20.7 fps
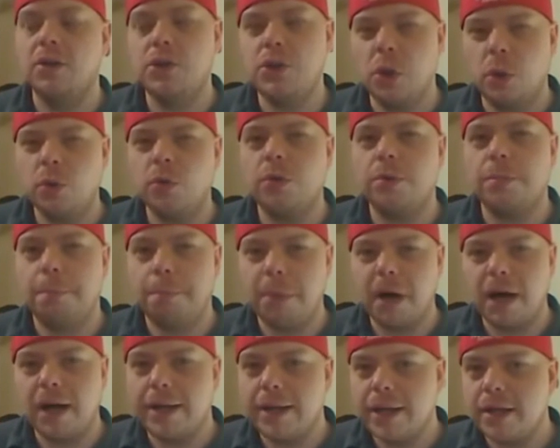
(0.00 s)
don't
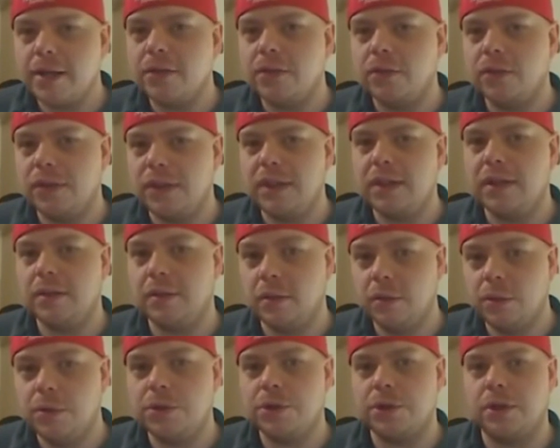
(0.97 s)
buy into the
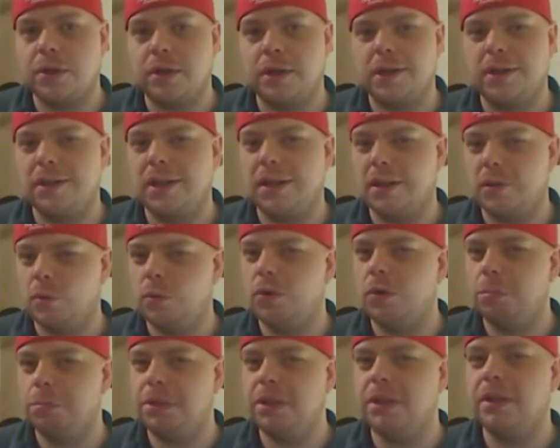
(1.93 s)
illusion that it
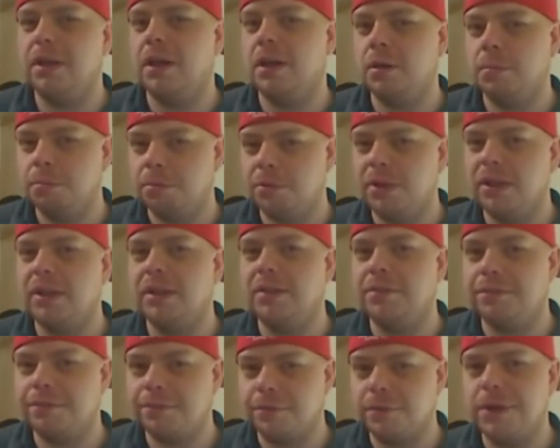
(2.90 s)
will be a
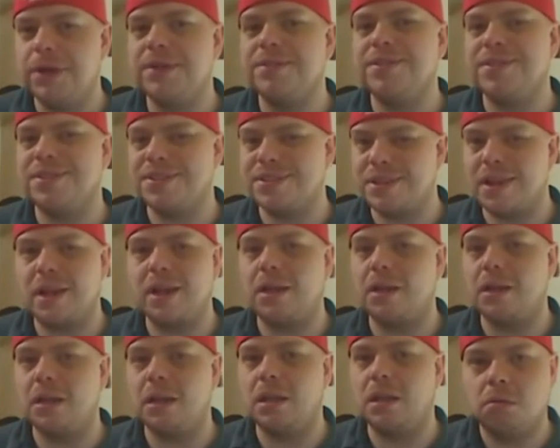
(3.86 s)
completely free
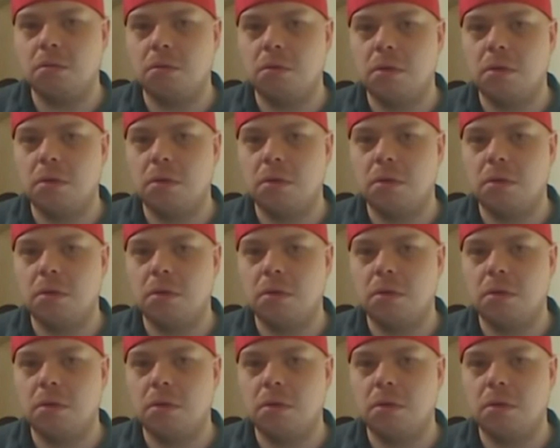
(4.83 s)
society.